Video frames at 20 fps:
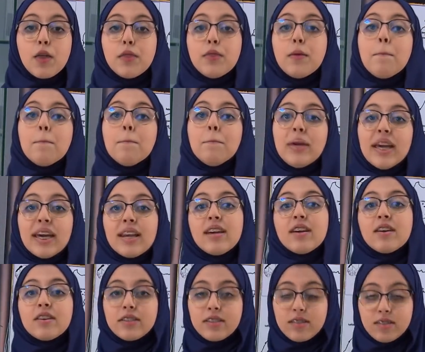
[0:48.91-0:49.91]
The
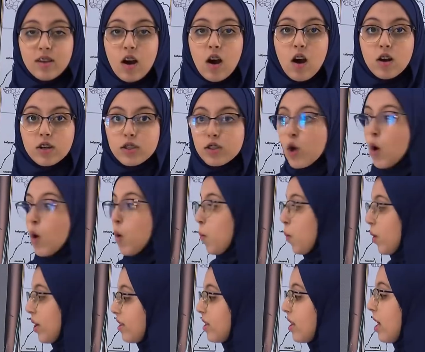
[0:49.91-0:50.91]
meteor starts
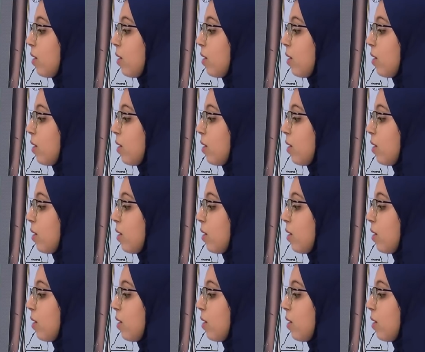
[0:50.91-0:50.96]
when